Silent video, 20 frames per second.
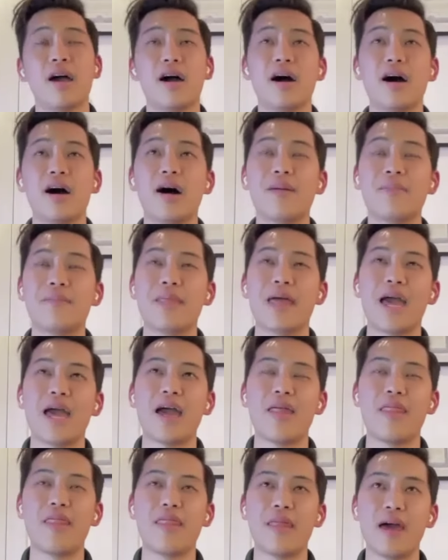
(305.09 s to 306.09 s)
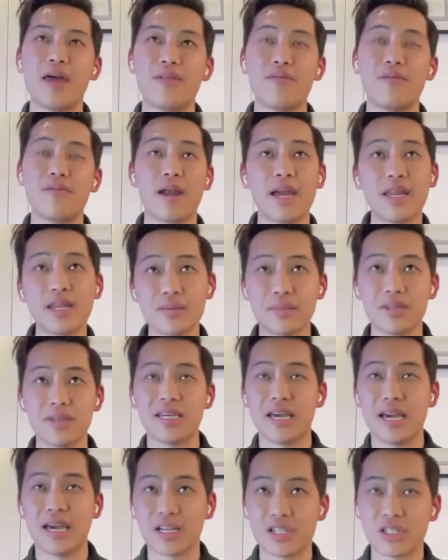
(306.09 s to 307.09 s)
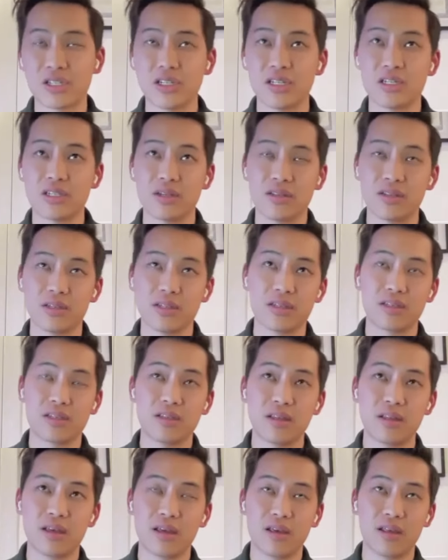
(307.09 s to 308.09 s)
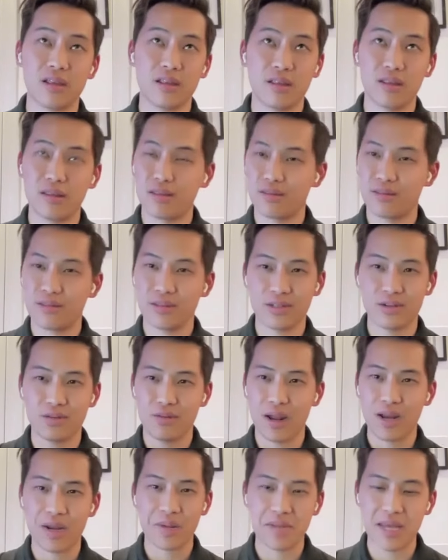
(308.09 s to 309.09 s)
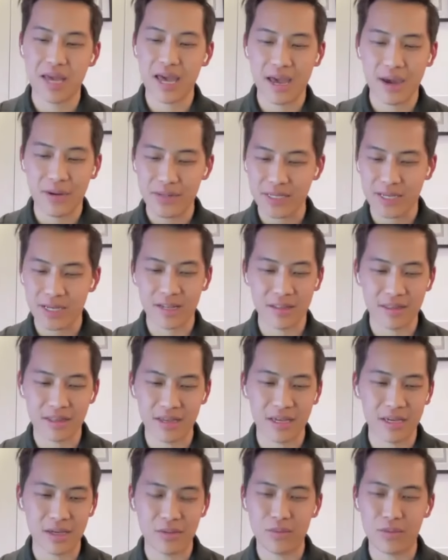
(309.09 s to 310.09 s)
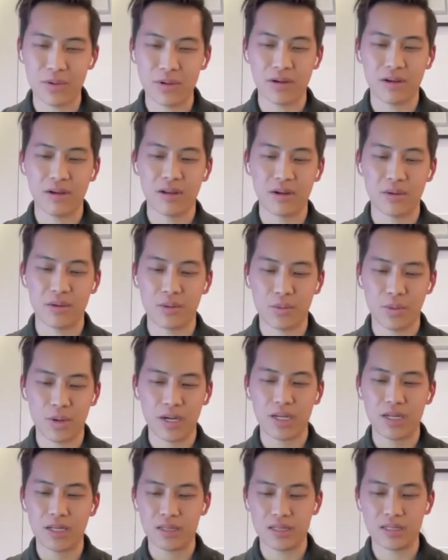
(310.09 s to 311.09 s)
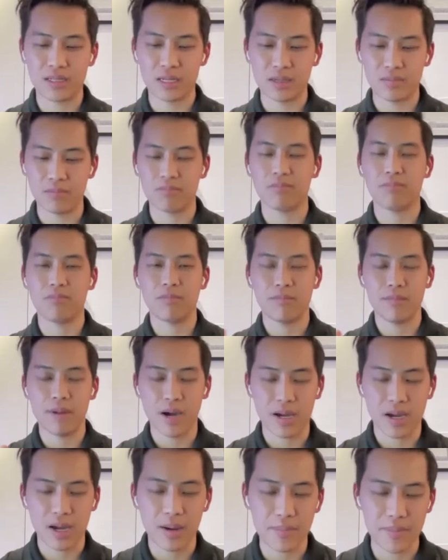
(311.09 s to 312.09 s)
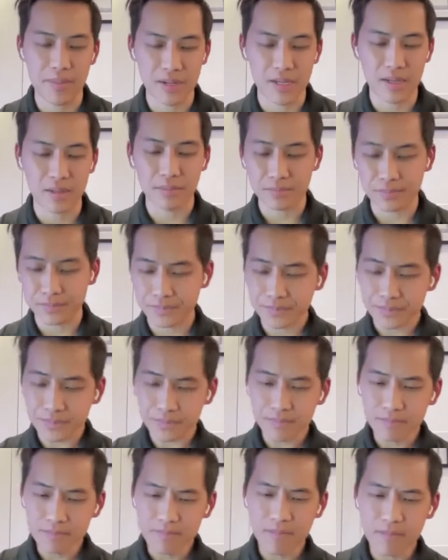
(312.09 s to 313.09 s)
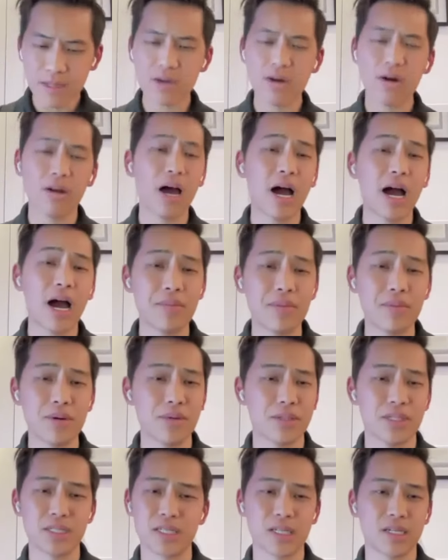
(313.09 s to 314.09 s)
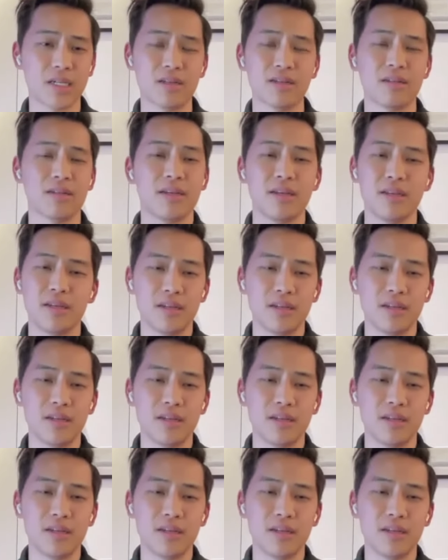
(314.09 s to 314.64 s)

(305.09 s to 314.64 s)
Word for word: And then randomly, actually, so this just a random day, I was kind of thinking we're working at the same company called Hibu, which is like a